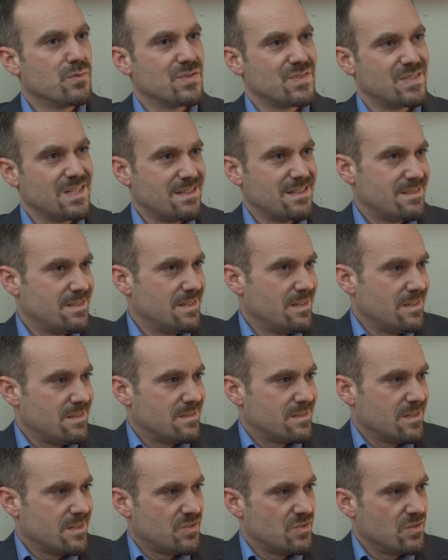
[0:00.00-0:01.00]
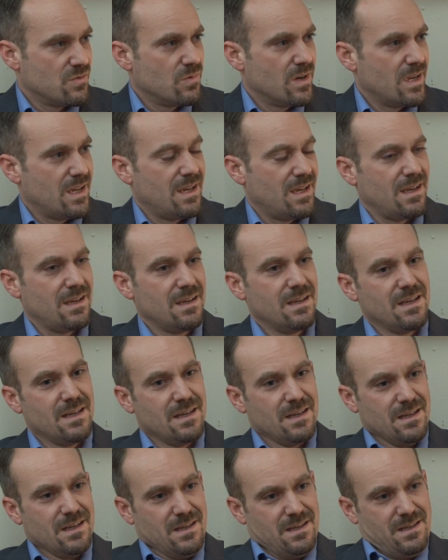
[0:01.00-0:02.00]
presents it in such a way
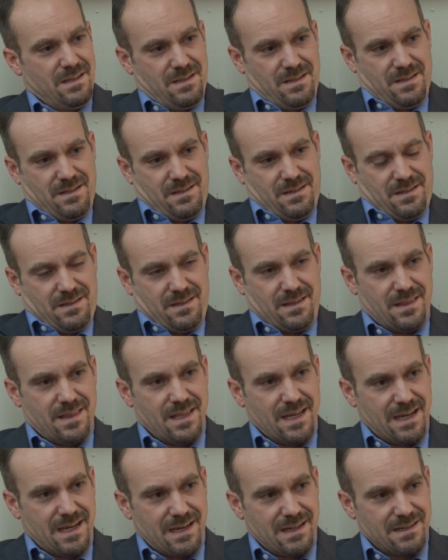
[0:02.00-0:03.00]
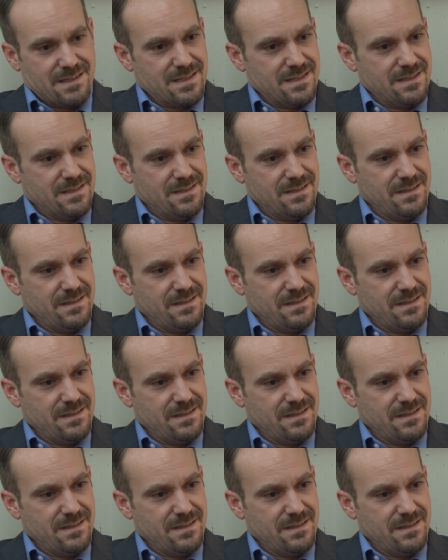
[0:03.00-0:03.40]
that